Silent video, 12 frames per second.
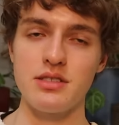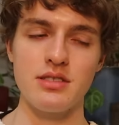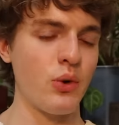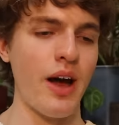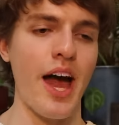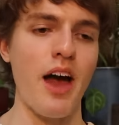
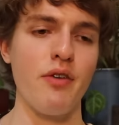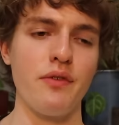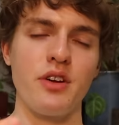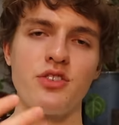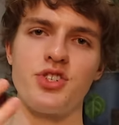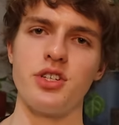So half of
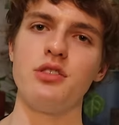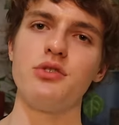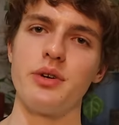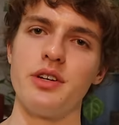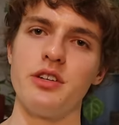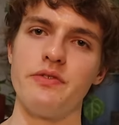their
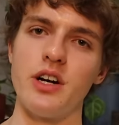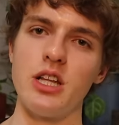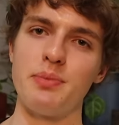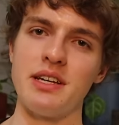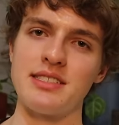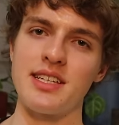children
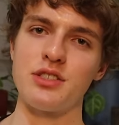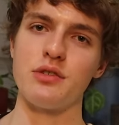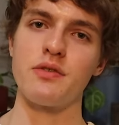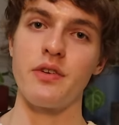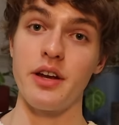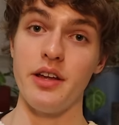developing
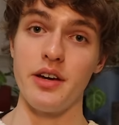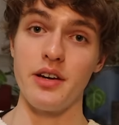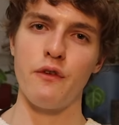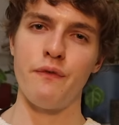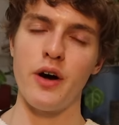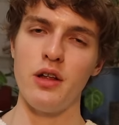
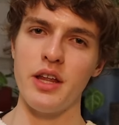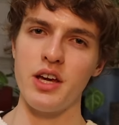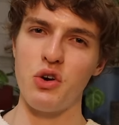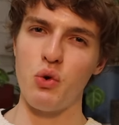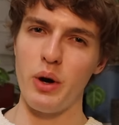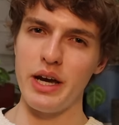schizophrenia felt
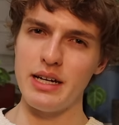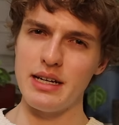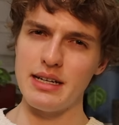like quite